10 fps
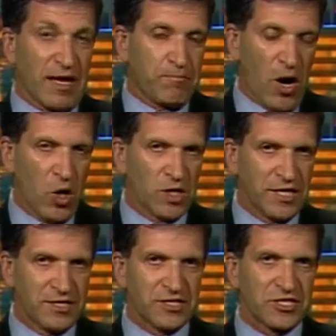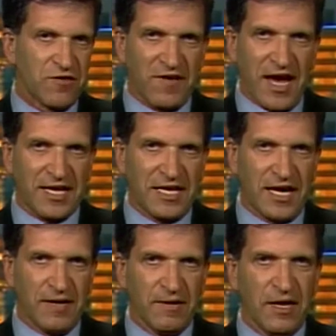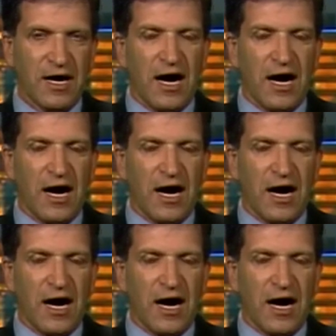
like Poland, Slovakia,